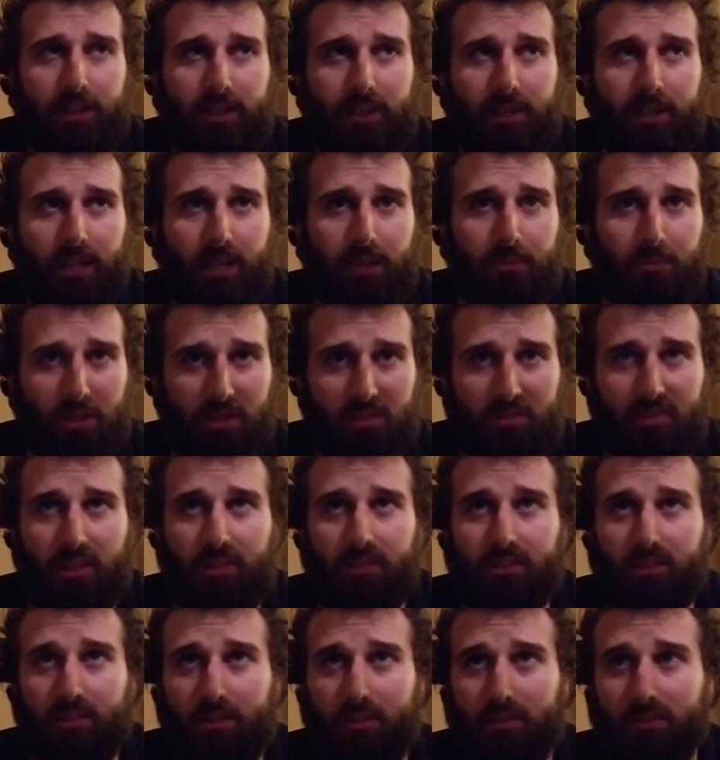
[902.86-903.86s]
it can be a
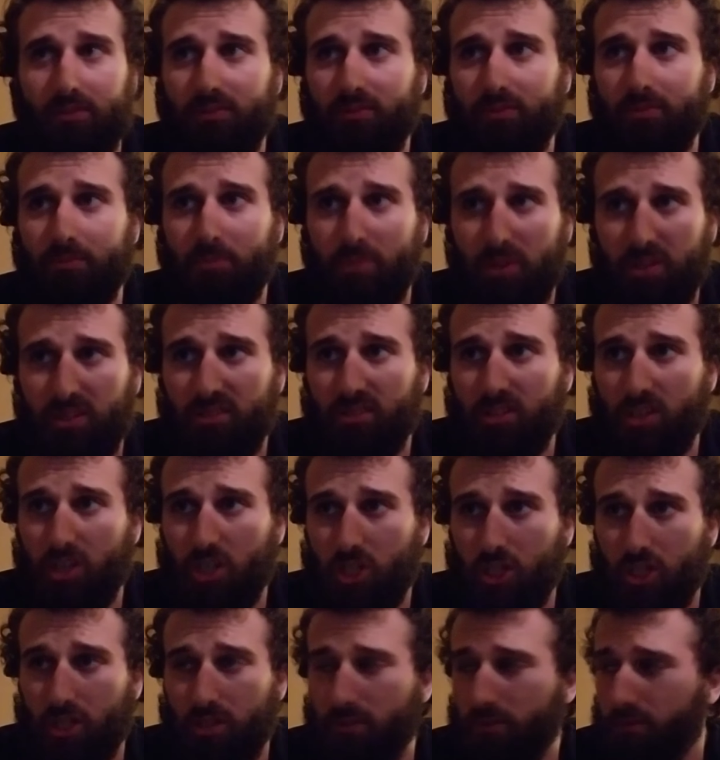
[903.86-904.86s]
sensitive
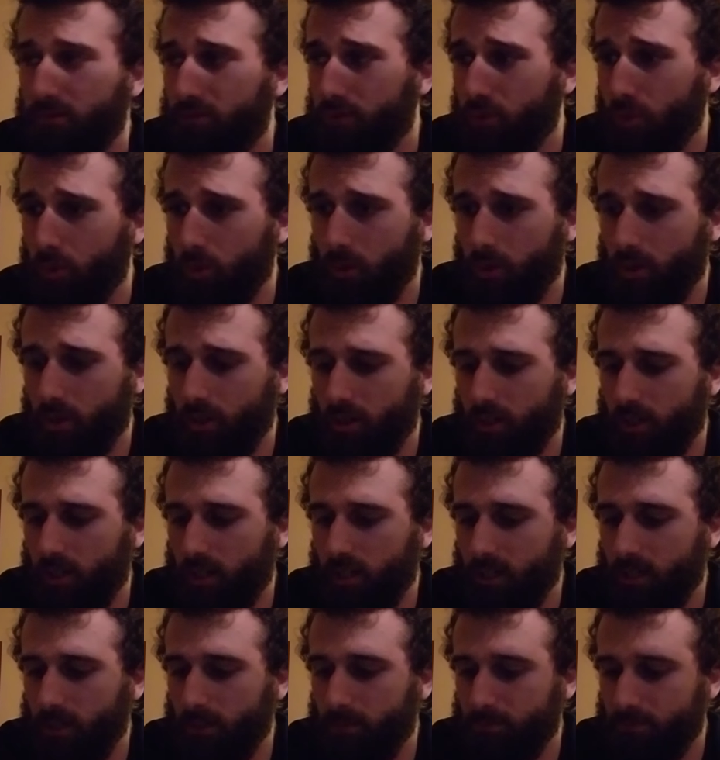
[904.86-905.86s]
position
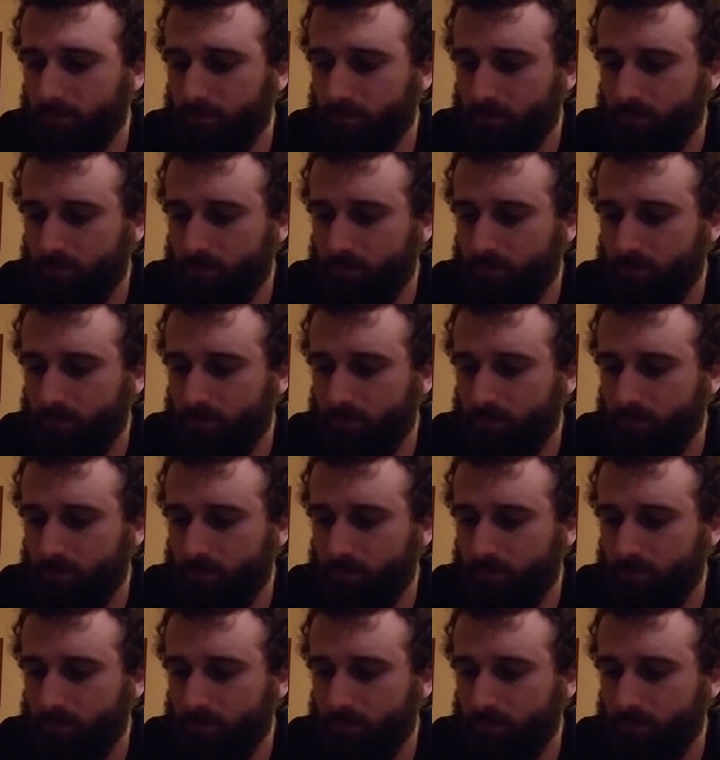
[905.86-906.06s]
for